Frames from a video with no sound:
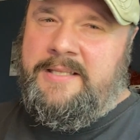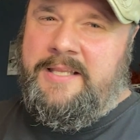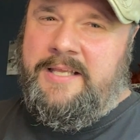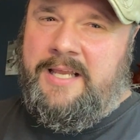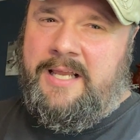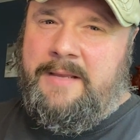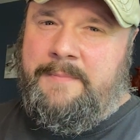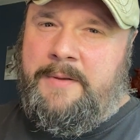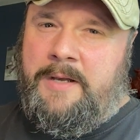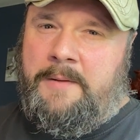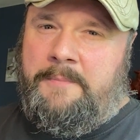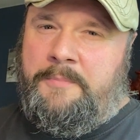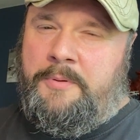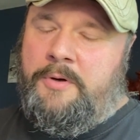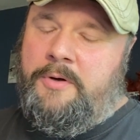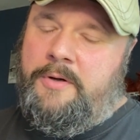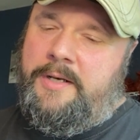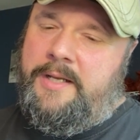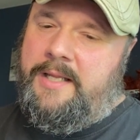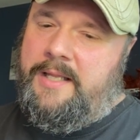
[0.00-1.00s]
think about
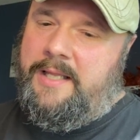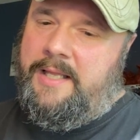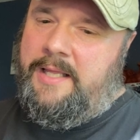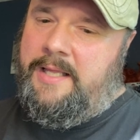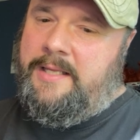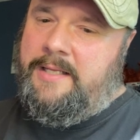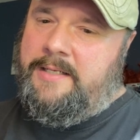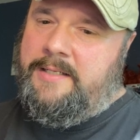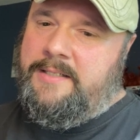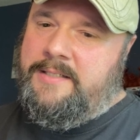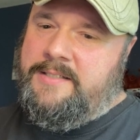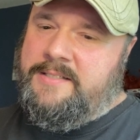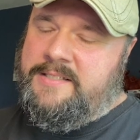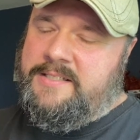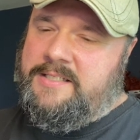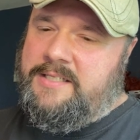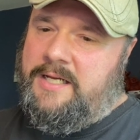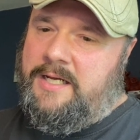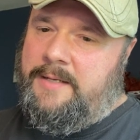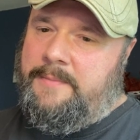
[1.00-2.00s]
putting in
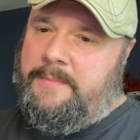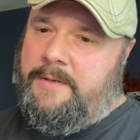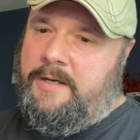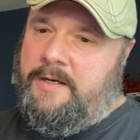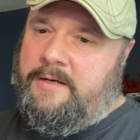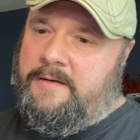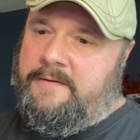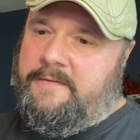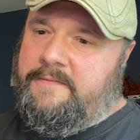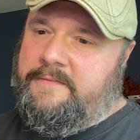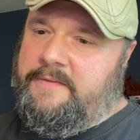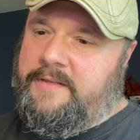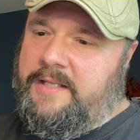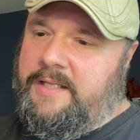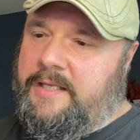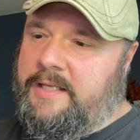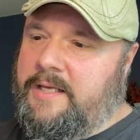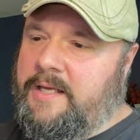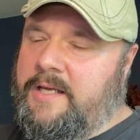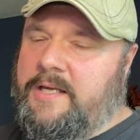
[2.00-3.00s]
some of
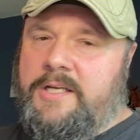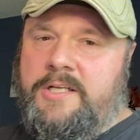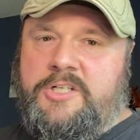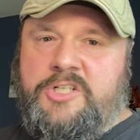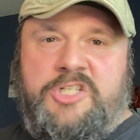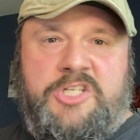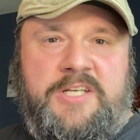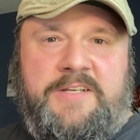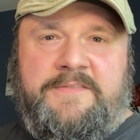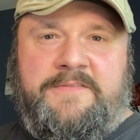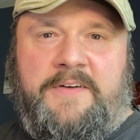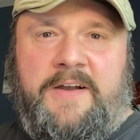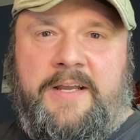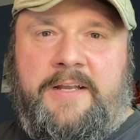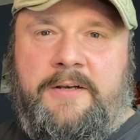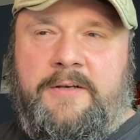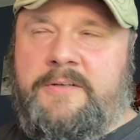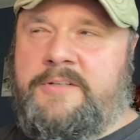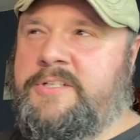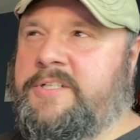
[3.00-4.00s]
the
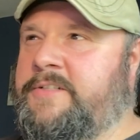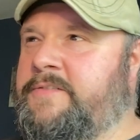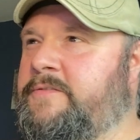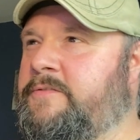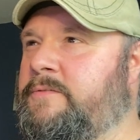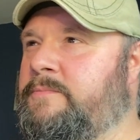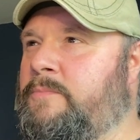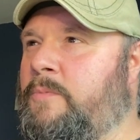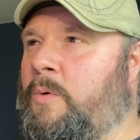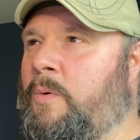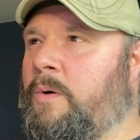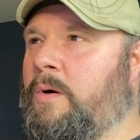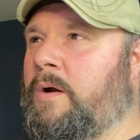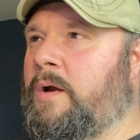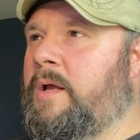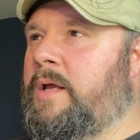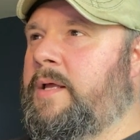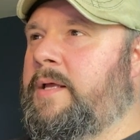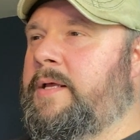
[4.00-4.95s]
G-Fighter just for more,